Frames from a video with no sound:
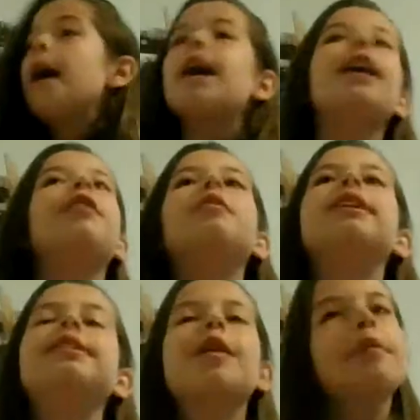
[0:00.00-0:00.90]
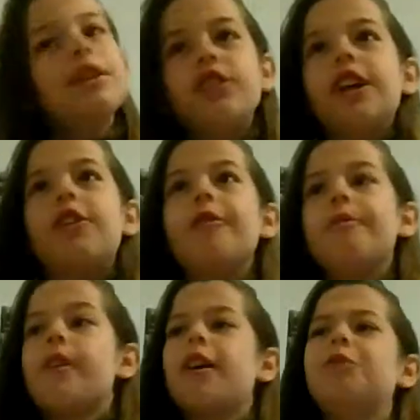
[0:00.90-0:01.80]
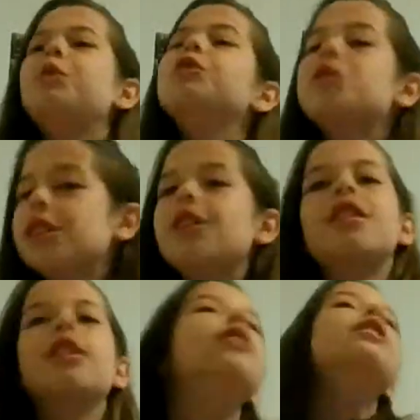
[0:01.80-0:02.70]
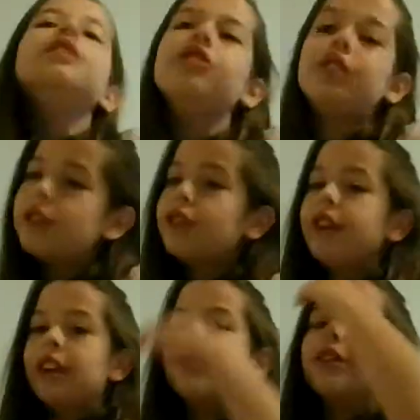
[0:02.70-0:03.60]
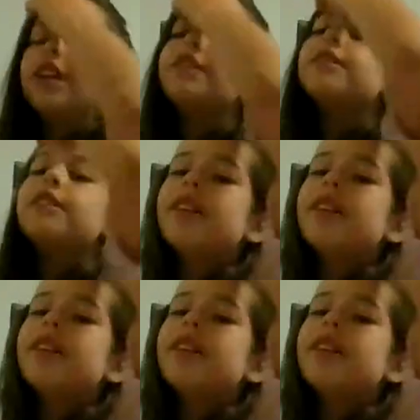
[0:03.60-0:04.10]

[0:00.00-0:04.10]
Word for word: Anyways, on my channel, I will literally just do random videos.